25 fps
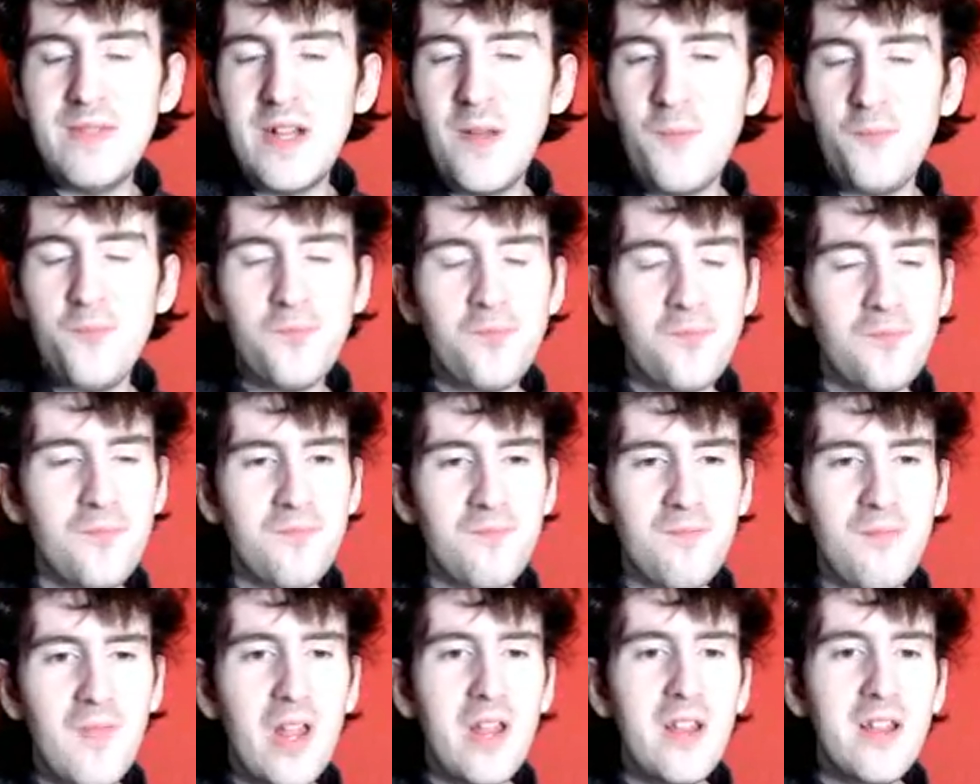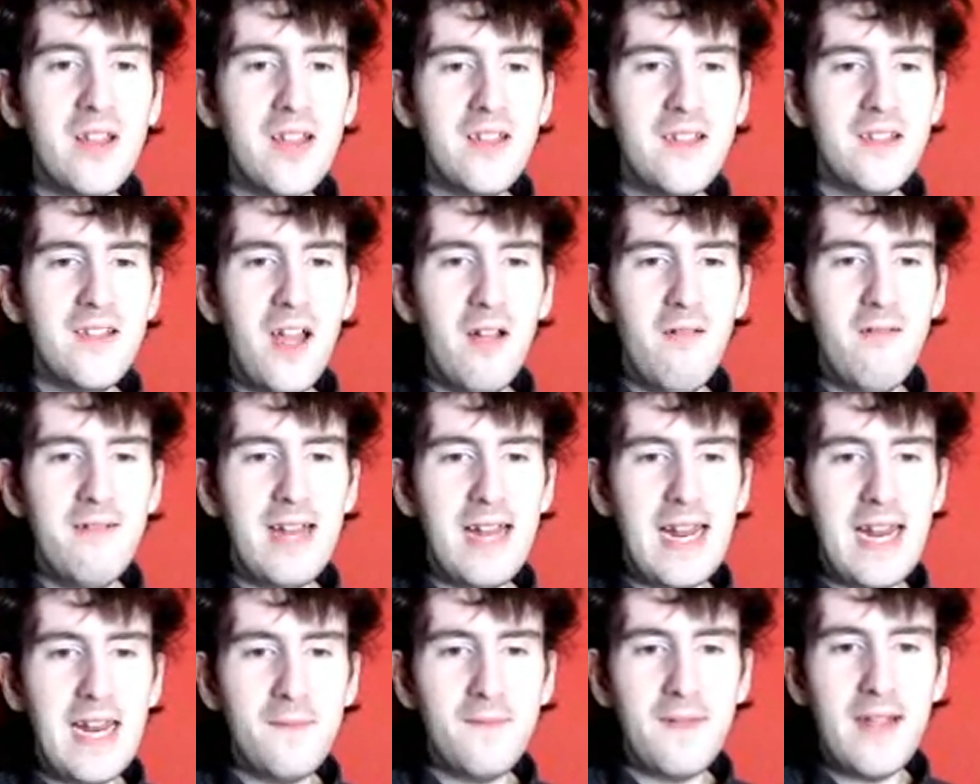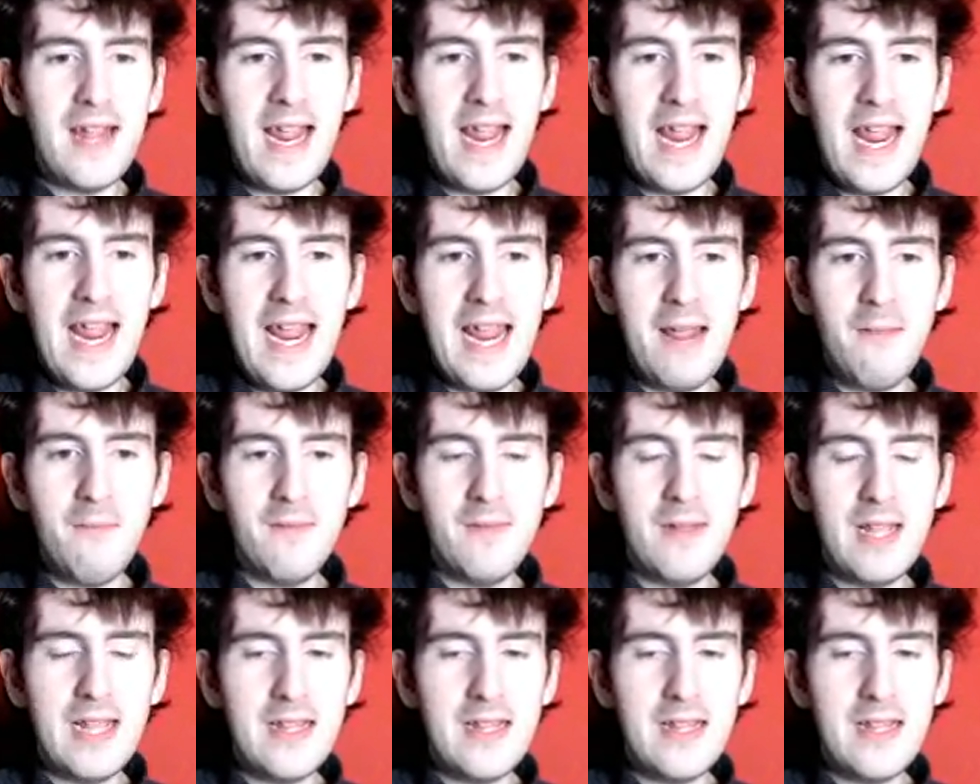but there's no need for him.